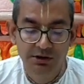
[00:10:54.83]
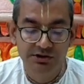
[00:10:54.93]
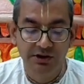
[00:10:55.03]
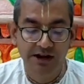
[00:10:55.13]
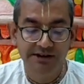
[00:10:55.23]

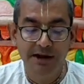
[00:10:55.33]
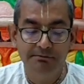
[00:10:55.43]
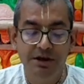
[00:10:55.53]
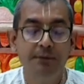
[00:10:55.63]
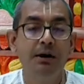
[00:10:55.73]
So that
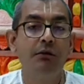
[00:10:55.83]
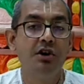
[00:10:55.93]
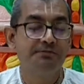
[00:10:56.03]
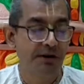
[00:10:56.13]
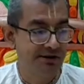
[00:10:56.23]
time Bhima
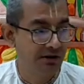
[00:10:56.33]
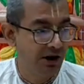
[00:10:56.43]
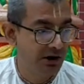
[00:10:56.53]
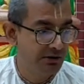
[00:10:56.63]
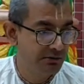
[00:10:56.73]
was present
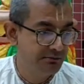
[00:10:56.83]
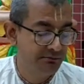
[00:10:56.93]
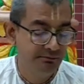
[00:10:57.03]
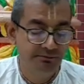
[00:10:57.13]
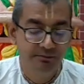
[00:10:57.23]
there.
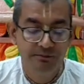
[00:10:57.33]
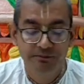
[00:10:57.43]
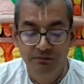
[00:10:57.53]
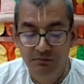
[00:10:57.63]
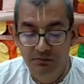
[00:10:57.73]

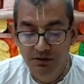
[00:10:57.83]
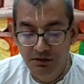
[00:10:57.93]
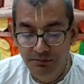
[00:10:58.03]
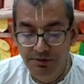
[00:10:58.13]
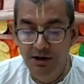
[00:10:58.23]

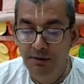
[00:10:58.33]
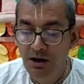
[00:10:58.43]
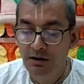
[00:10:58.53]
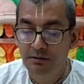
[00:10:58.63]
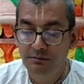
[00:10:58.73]

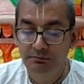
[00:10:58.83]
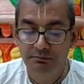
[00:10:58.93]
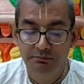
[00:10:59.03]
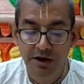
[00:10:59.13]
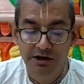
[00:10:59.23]
Bhima,
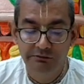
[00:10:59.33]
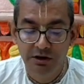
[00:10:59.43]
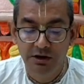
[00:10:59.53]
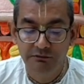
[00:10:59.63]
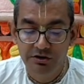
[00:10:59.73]

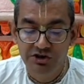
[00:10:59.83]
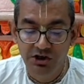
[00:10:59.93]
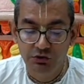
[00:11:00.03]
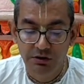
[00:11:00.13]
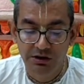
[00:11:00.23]
Meghavarna and
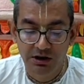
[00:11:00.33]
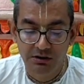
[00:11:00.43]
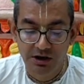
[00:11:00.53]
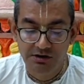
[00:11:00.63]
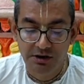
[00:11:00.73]
Vrishketu were there
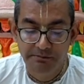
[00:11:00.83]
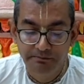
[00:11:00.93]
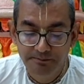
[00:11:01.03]
that time,